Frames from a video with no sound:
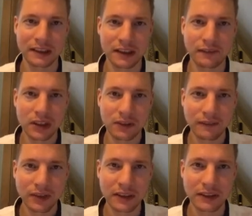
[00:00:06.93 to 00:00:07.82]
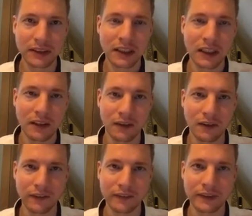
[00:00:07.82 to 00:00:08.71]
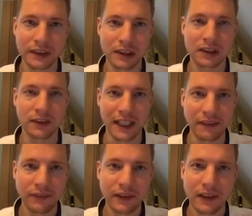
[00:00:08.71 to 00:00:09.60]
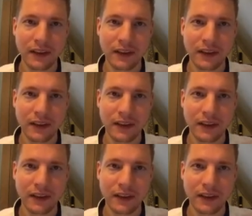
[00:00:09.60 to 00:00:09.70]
subscriptions on Stripe.